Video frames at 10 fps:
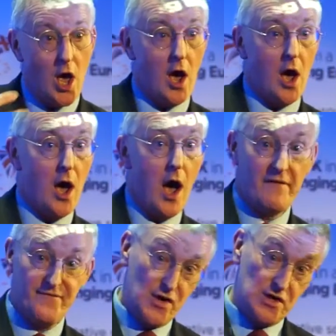
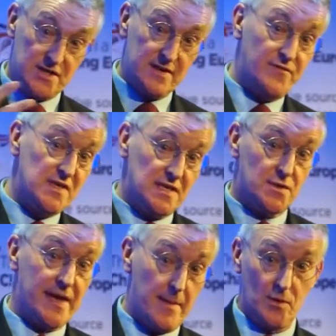Our first visit
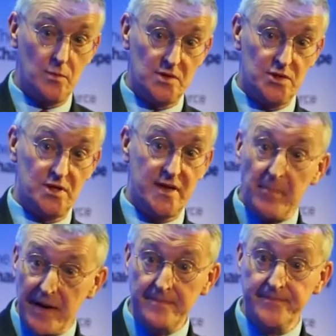to a capital was to
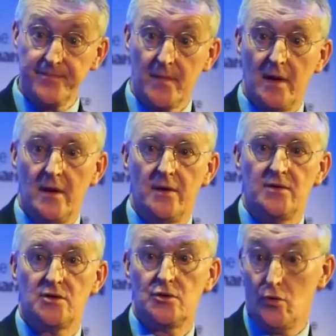Dublin
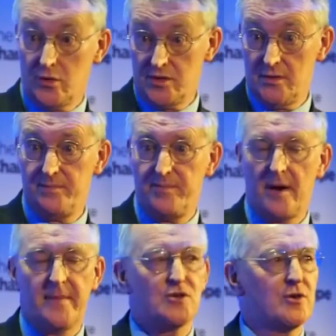to talk to
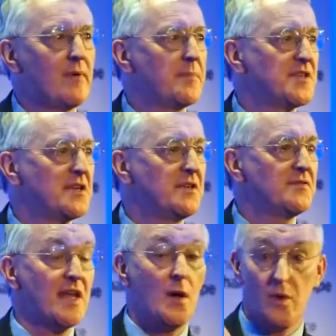parliamentary
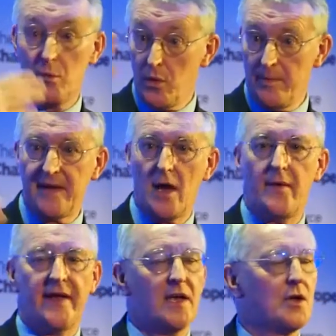representatives there. We will be
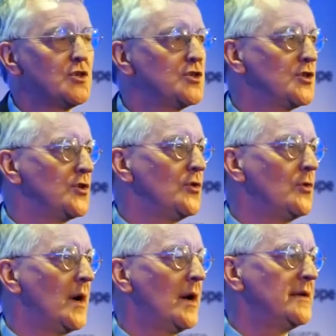going
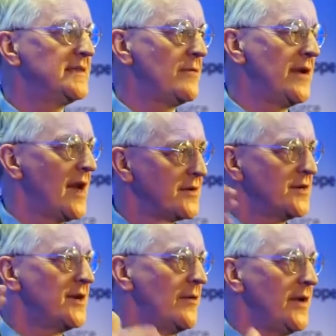to Derry,
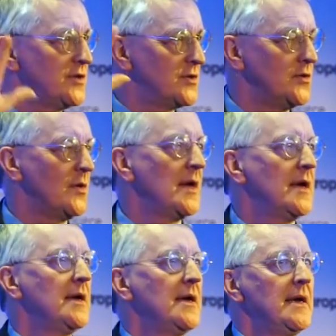Londonderry, to
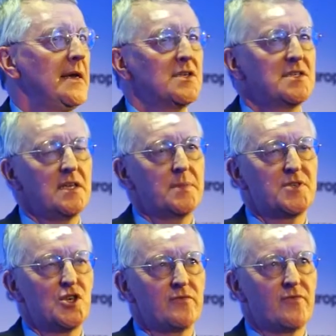see the
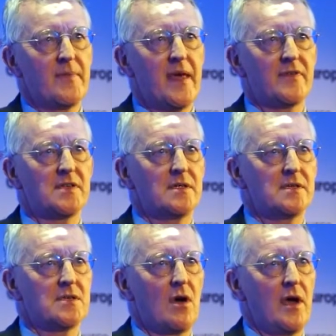position from the other
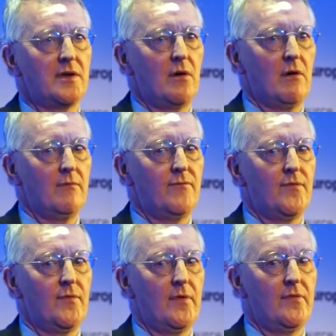side
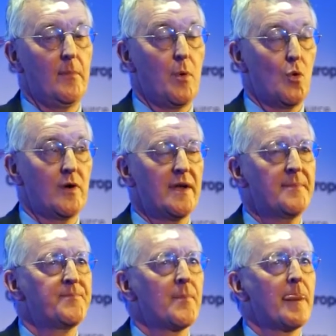of the border.